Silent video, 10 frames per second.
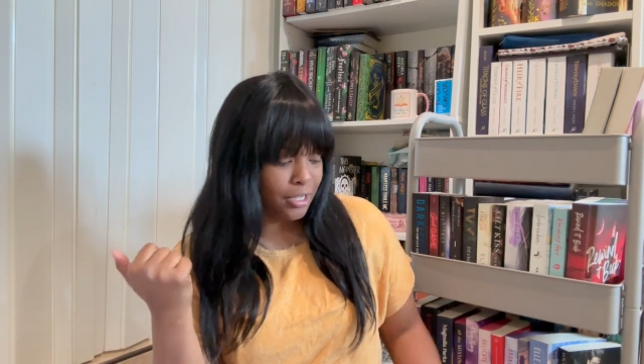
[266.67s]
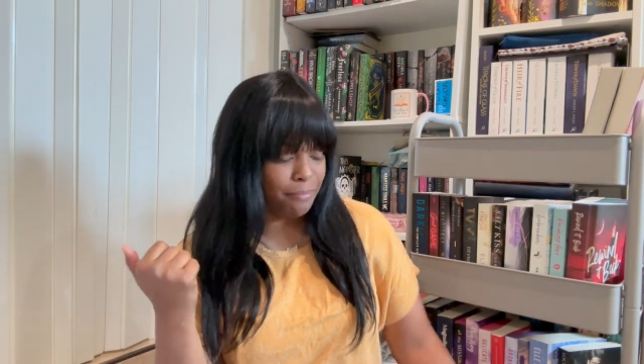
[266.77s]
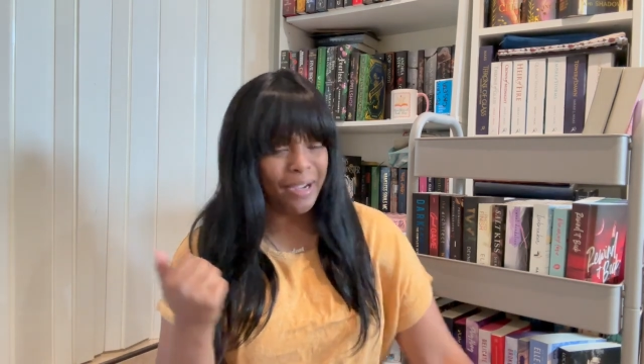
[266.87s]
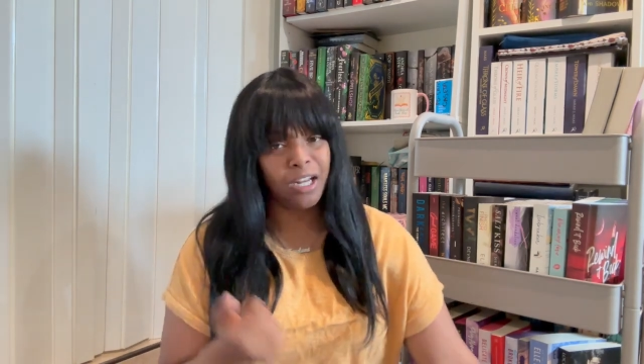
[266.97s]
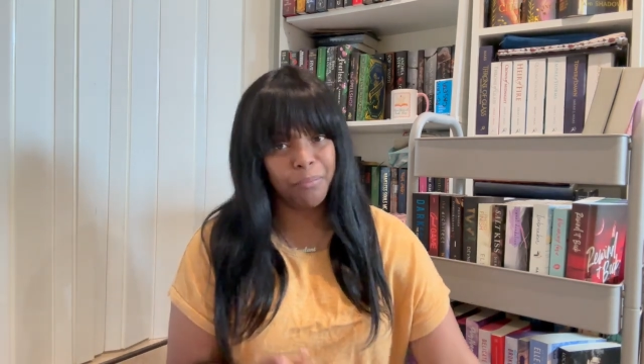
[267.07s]
It
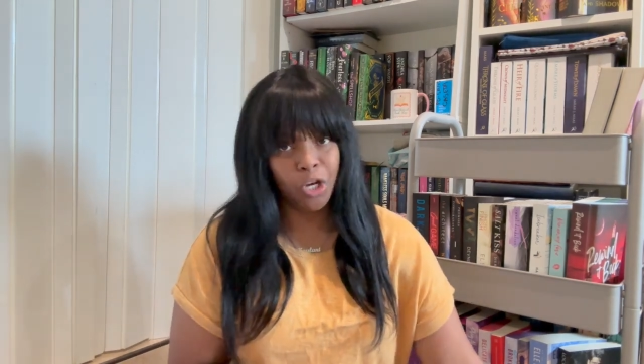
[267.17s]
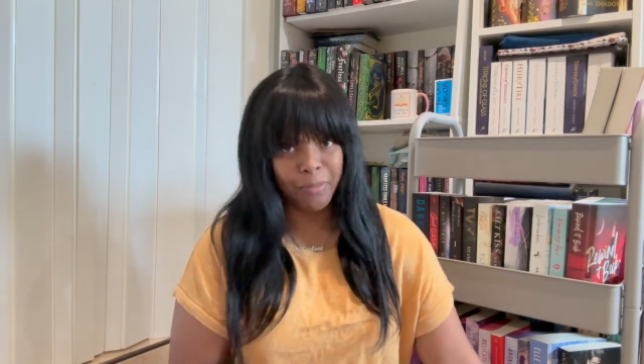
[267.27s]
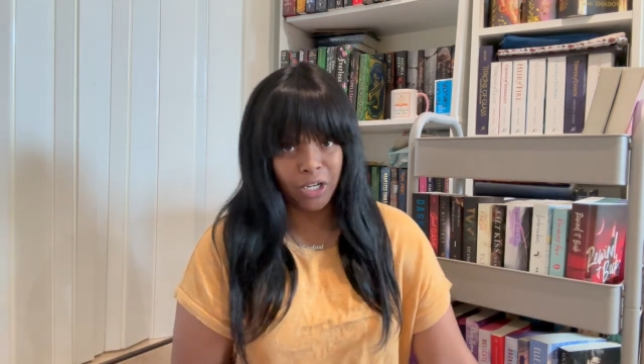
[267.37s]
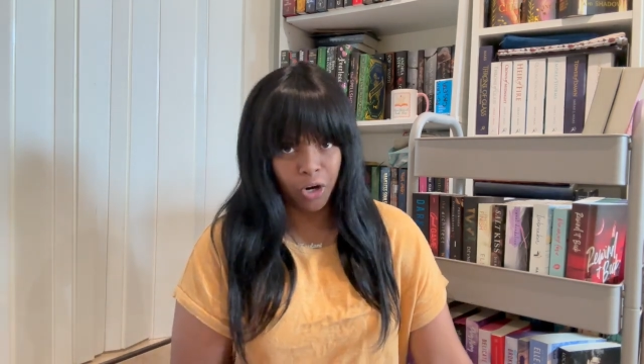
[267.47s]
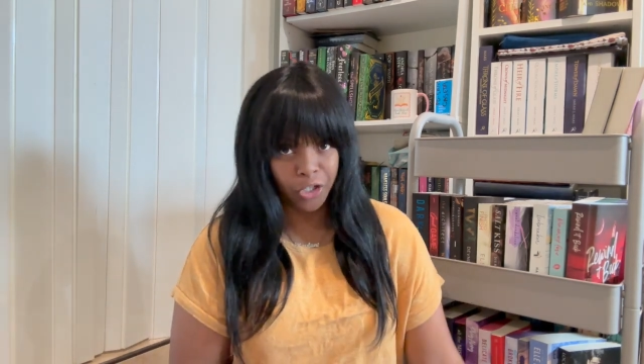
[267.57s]
might not be on
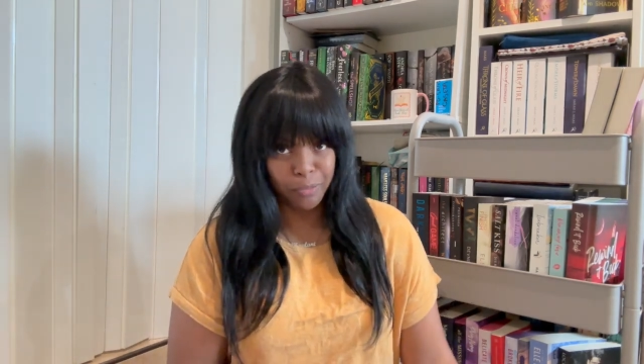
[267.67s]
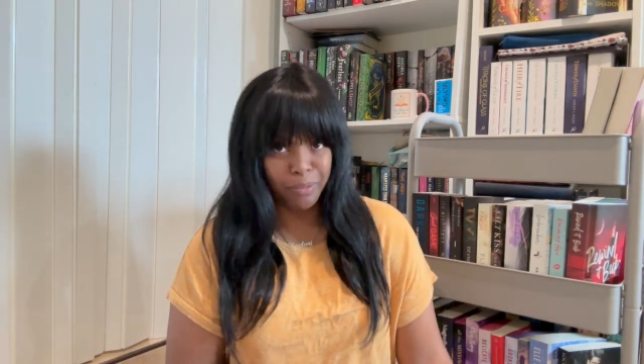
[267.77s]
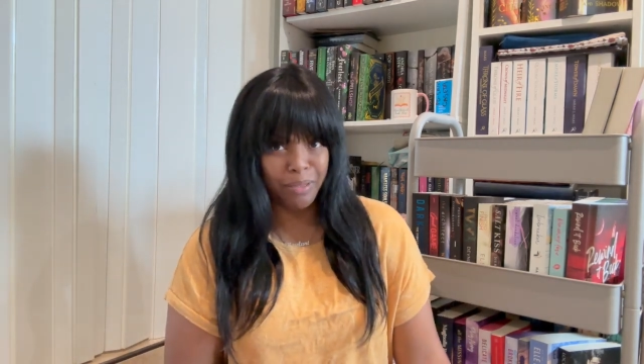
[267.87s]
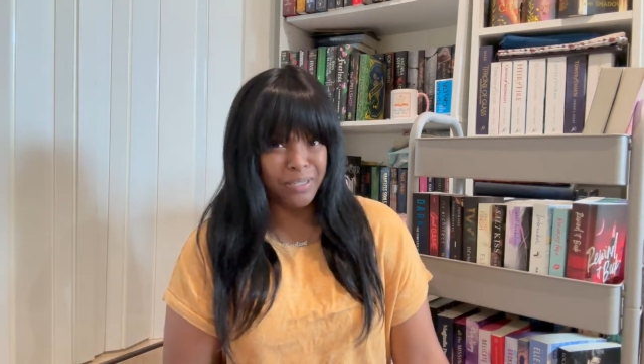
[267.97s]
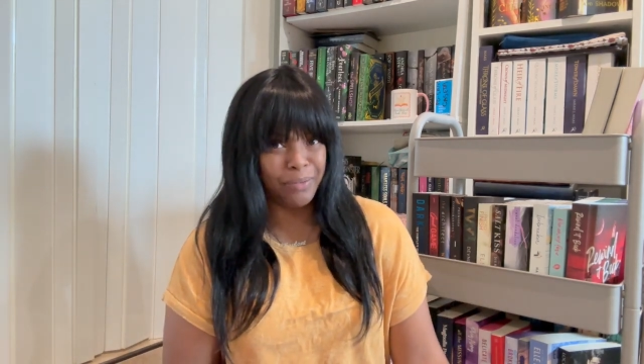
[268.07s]
my cart,
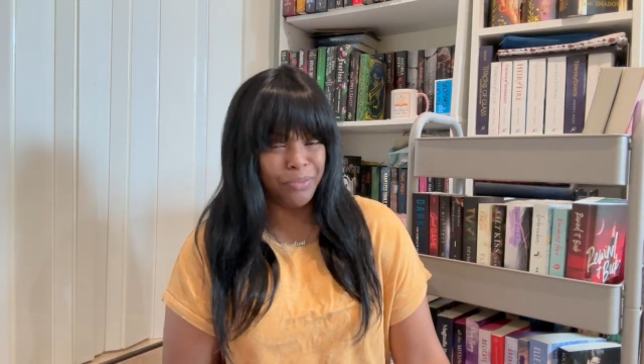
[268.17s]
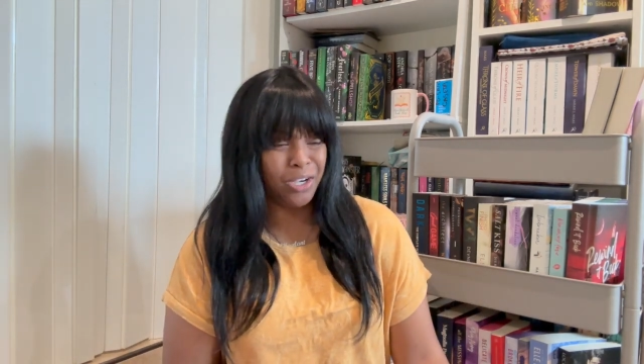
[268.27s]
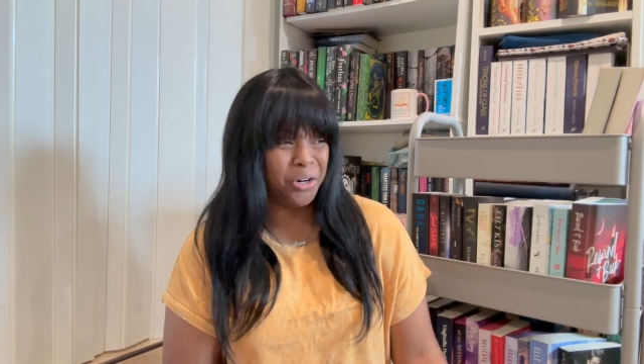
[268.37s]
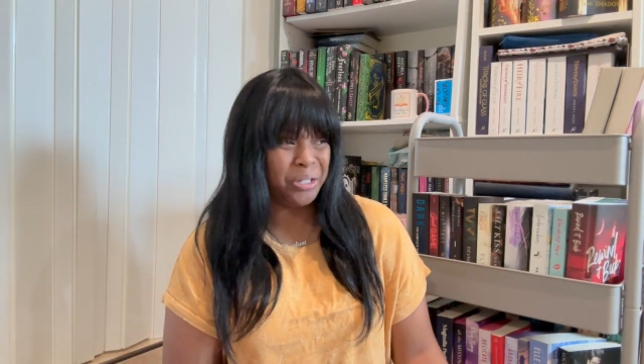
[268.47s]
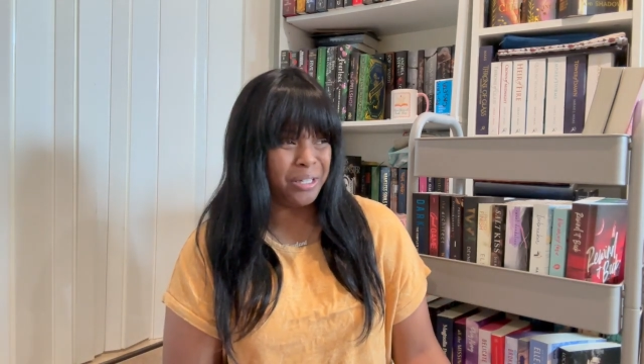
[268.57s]
but maybe something
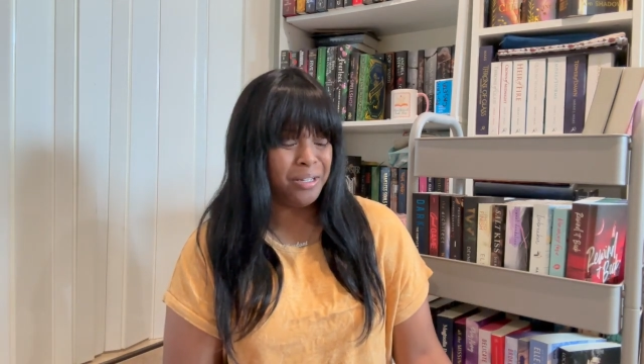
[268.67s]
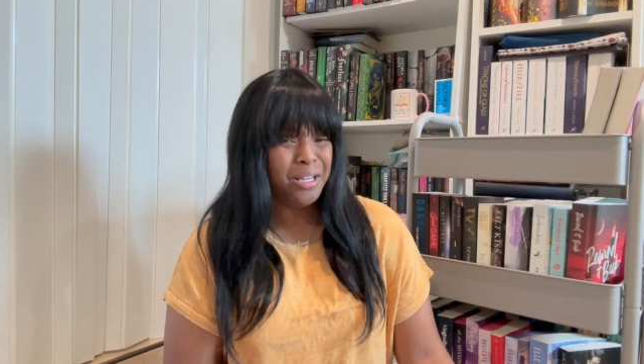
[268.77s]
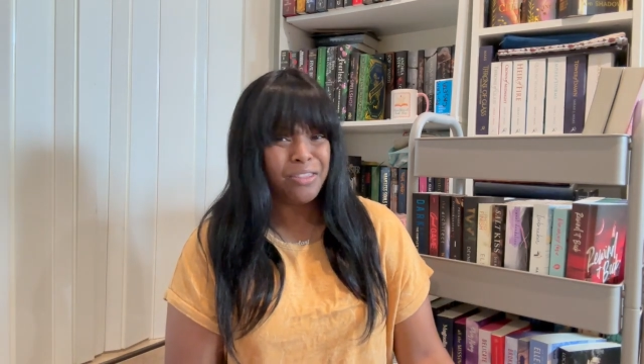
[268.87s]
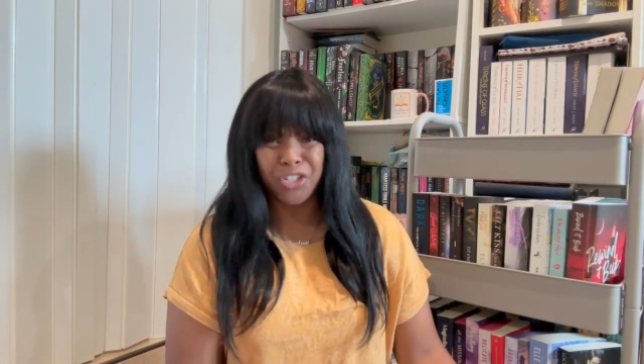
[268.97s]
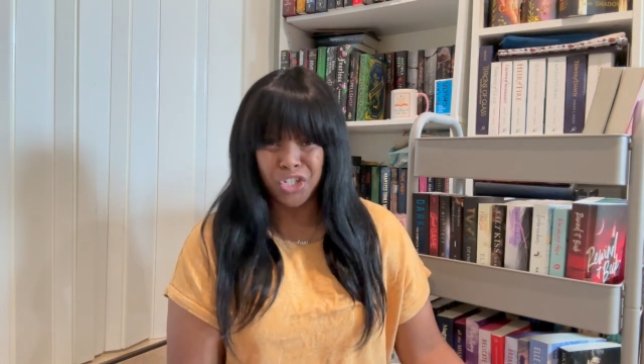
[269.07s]
on
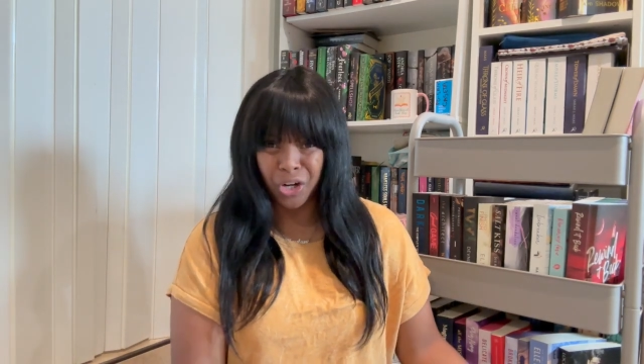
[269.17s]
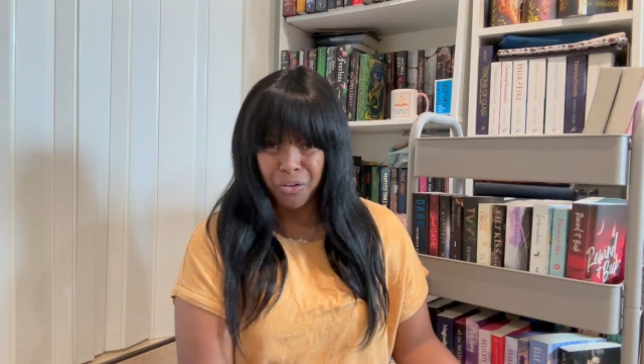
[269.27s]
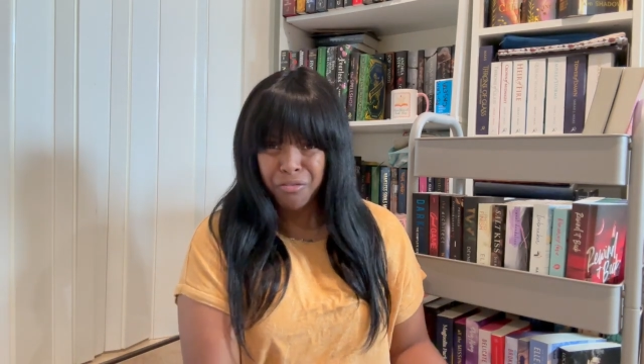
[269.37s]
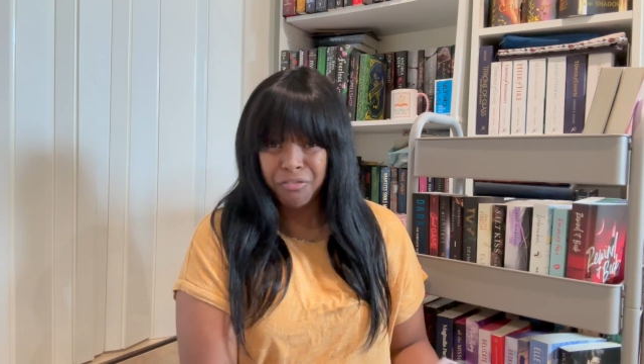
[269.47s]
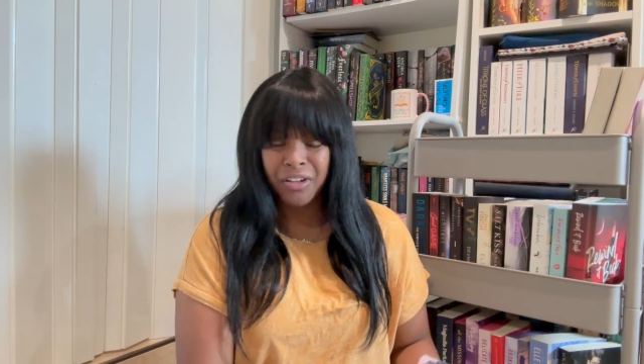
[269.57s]
the
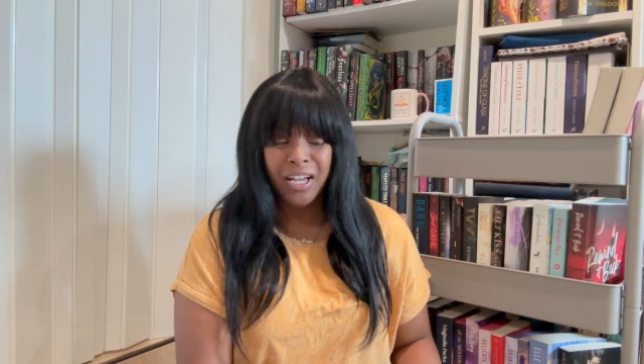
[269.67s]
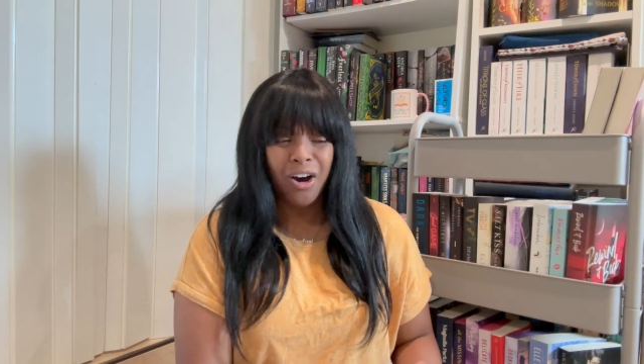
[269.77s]
shelf.